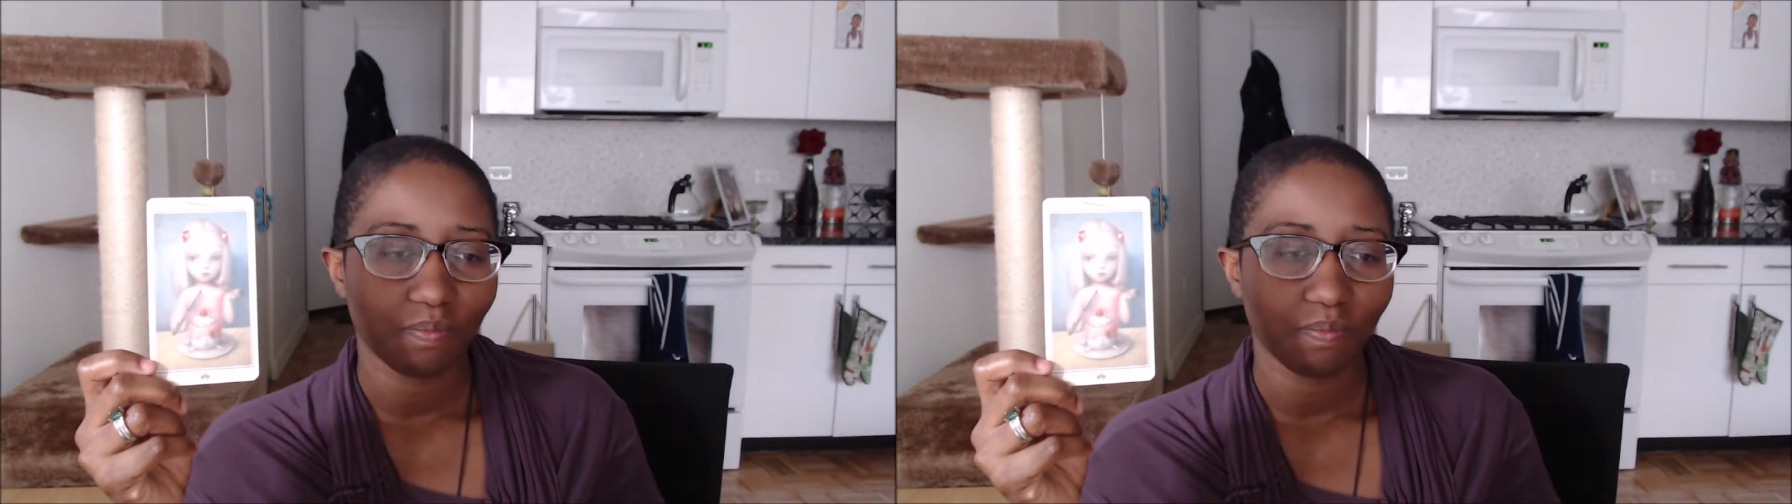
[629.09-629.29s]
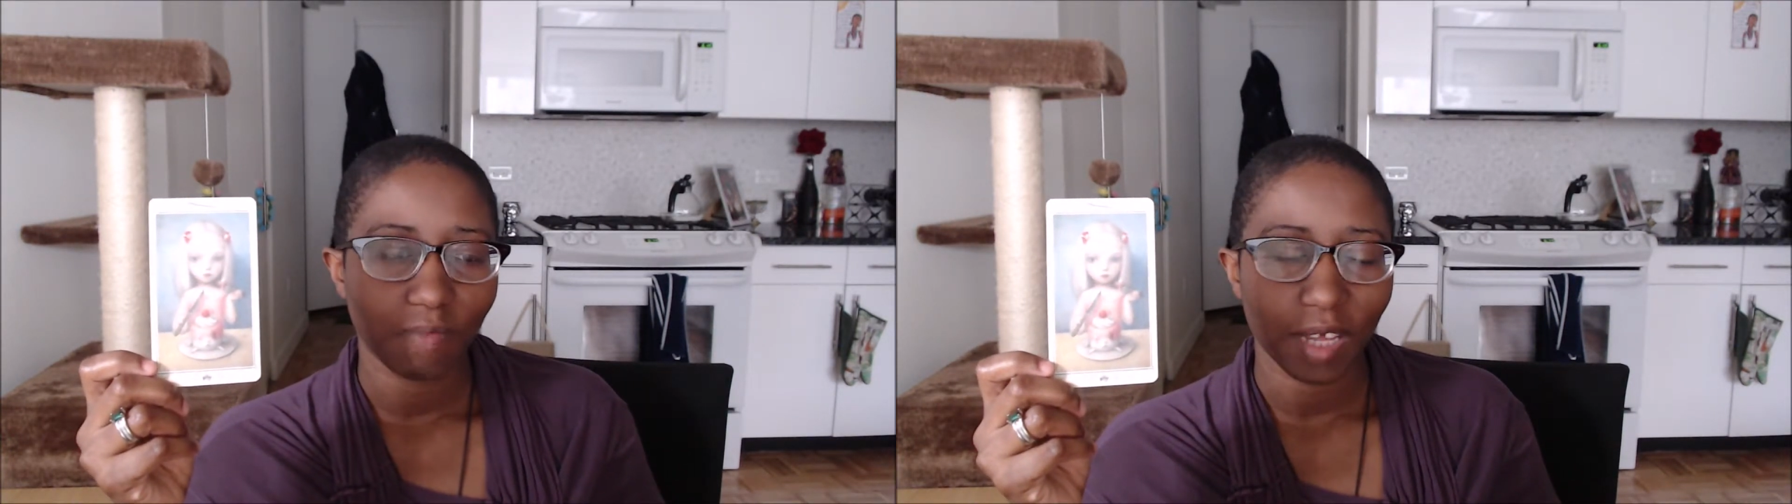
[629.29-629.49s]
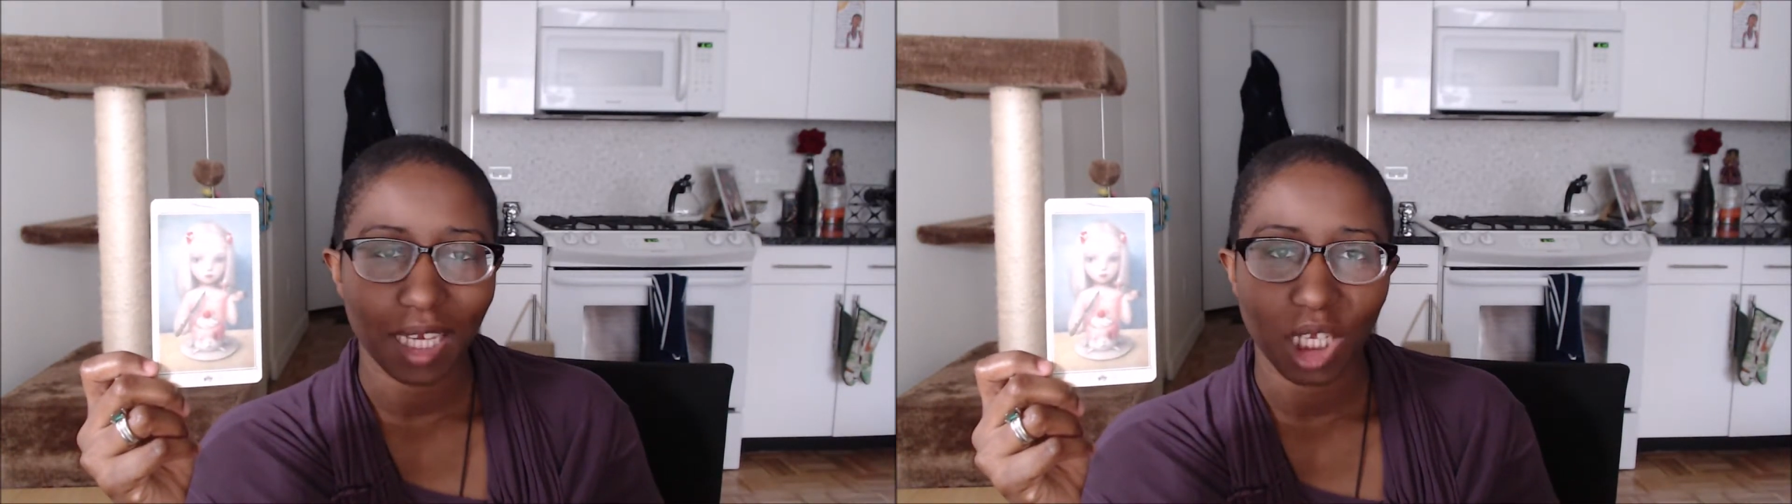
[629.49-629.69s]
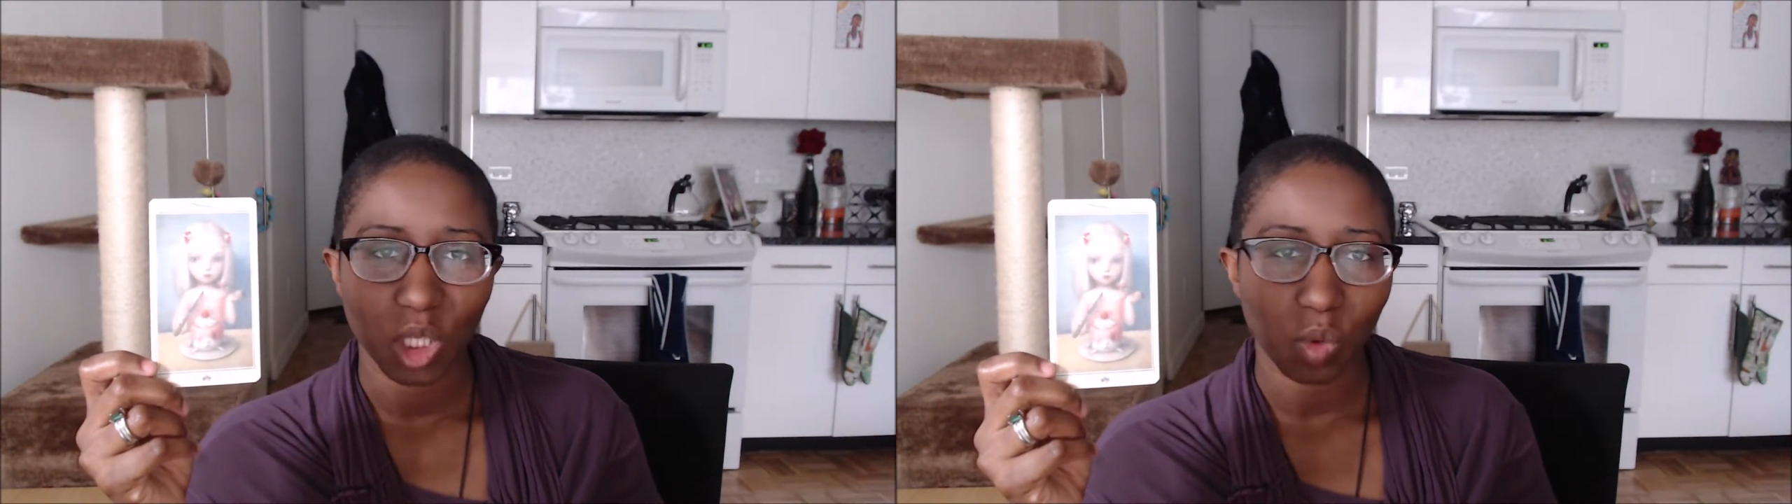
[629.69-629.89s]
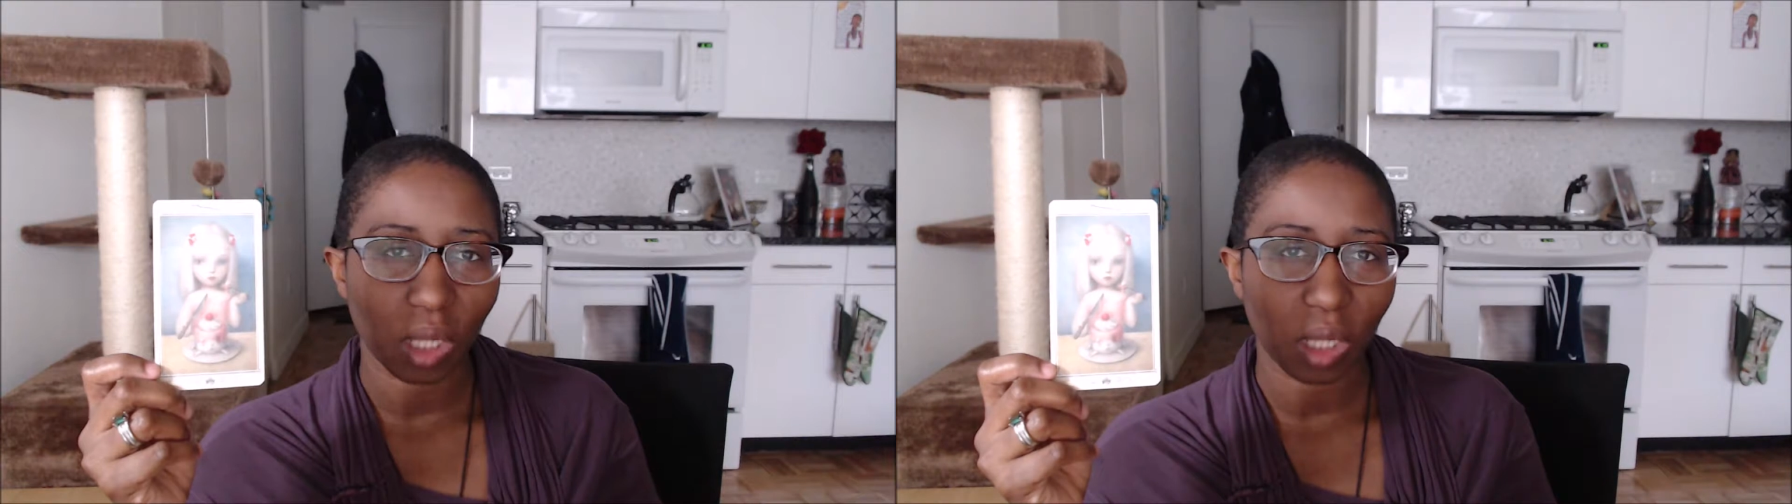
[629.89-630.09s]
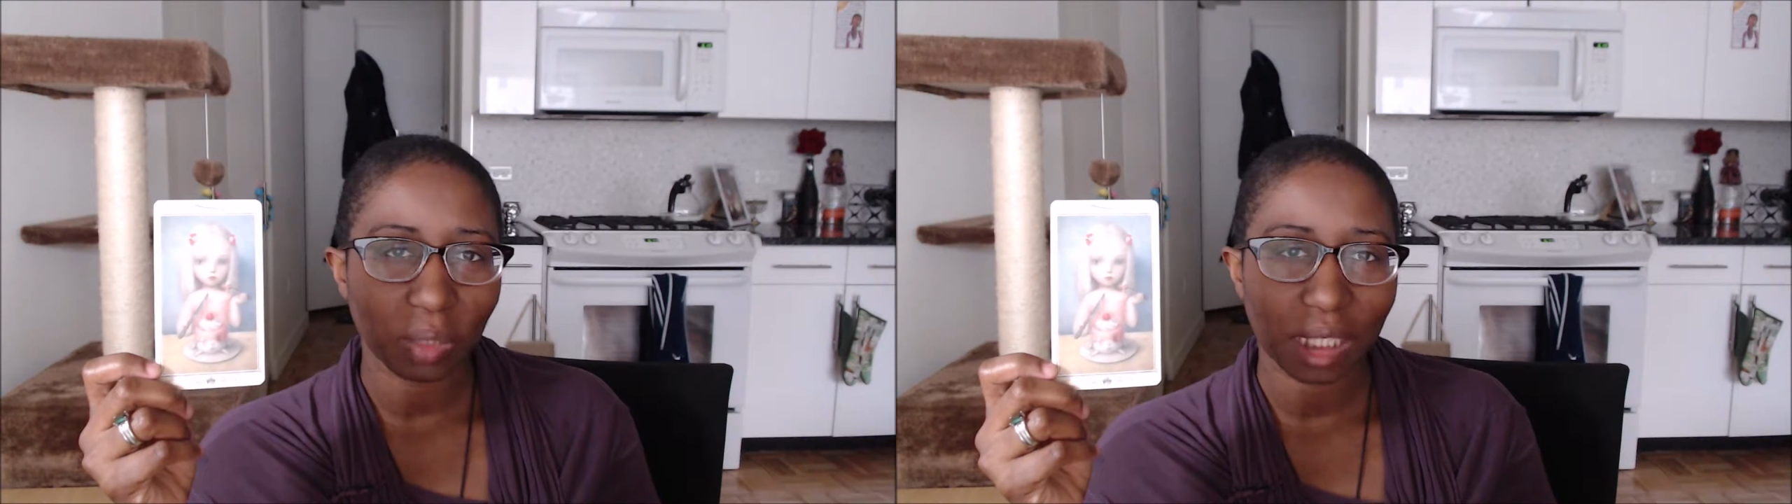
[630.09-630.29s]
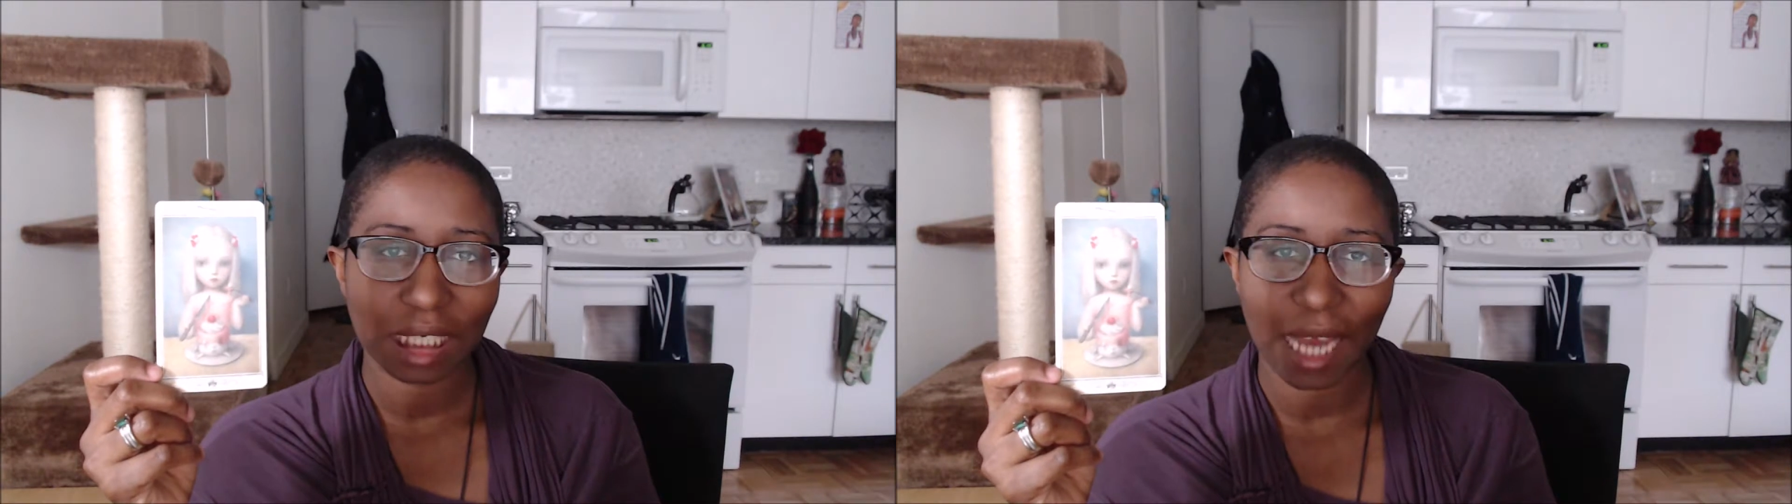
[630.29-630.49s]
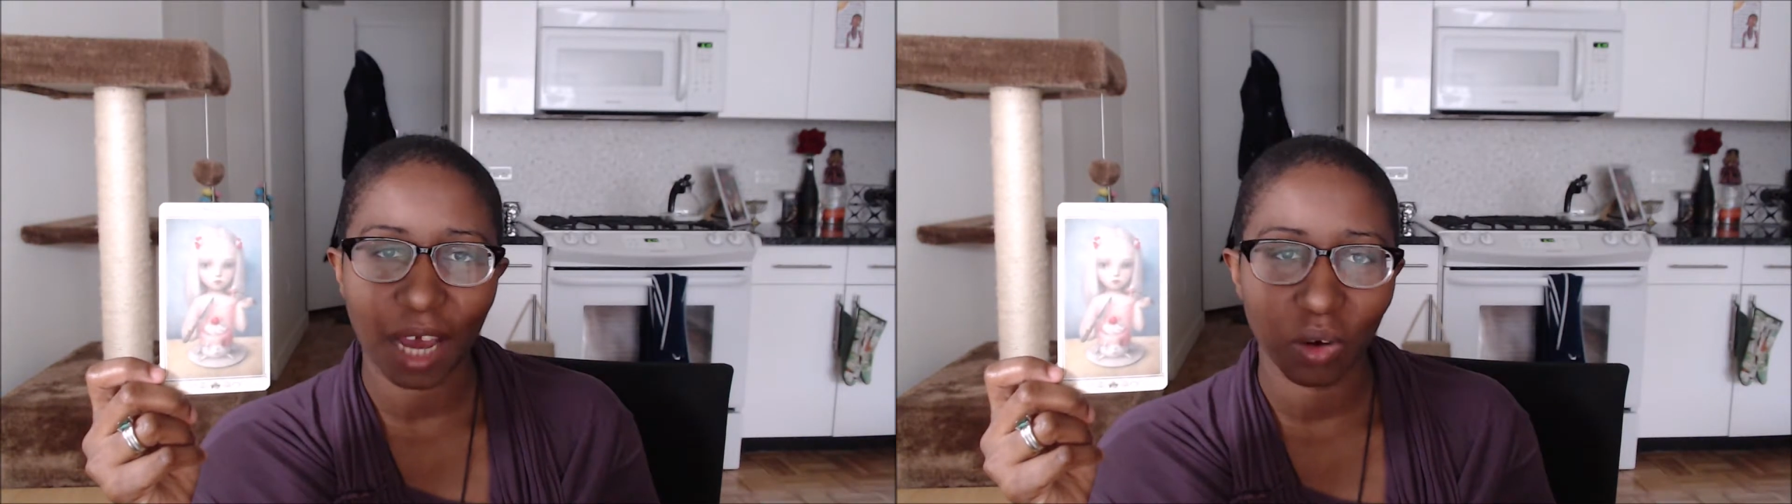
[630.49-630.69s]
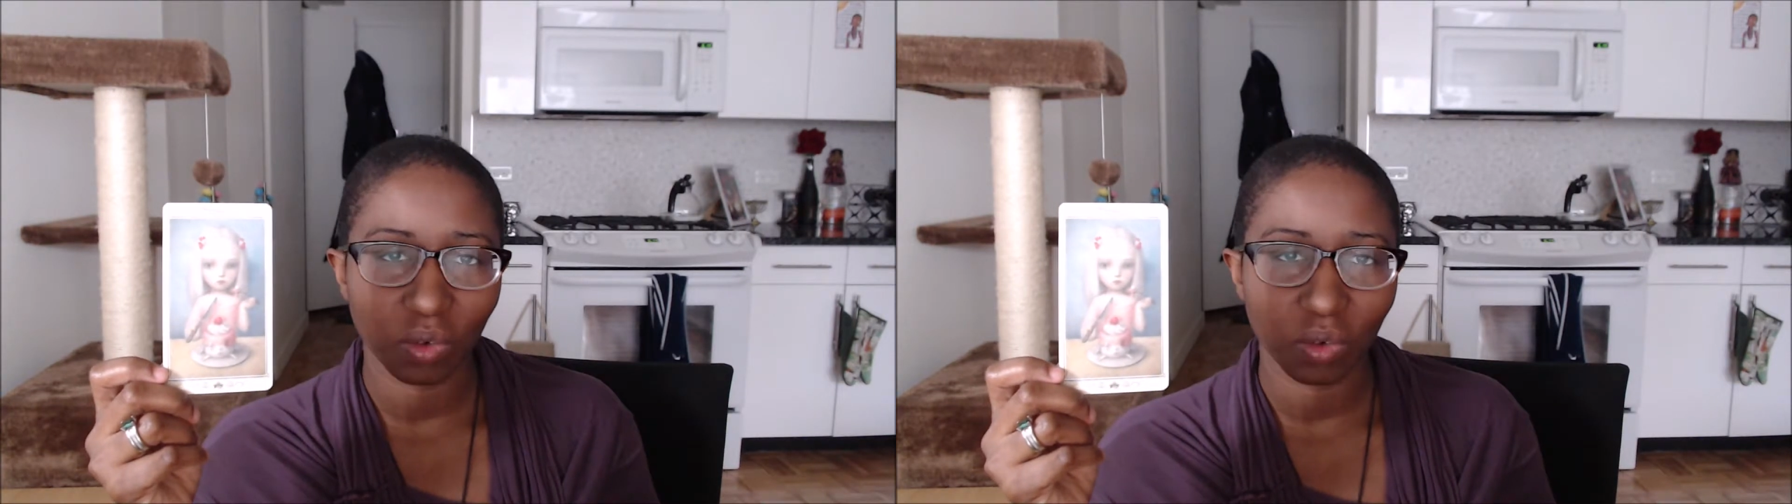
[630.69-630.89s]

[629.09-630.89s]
like I said, swallowing it down.